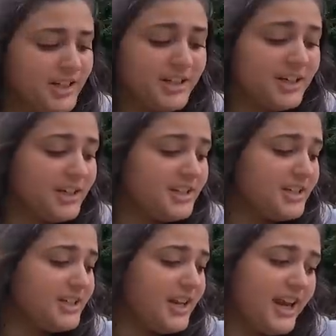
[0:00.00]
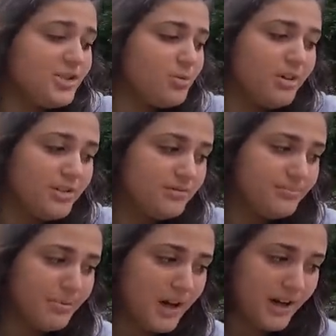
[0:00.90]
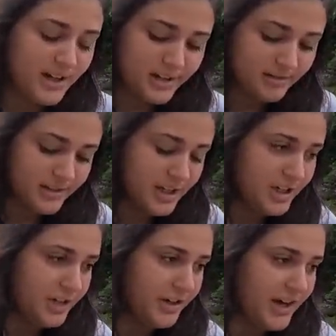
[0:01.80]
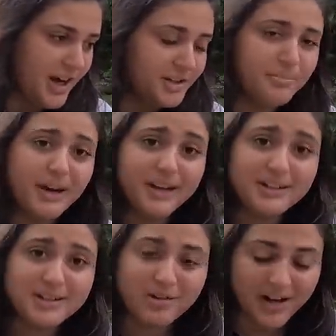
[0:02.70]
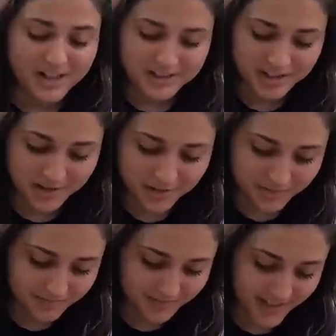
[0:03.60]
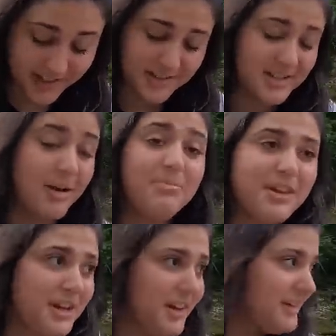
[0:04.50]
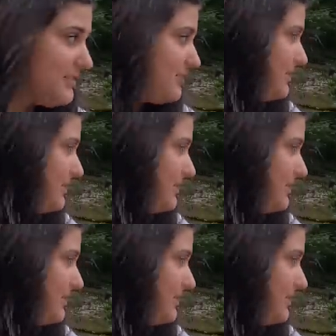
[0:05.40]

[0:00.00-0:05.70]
Didn't catch one, but you know, it got the bites, right? So that's something.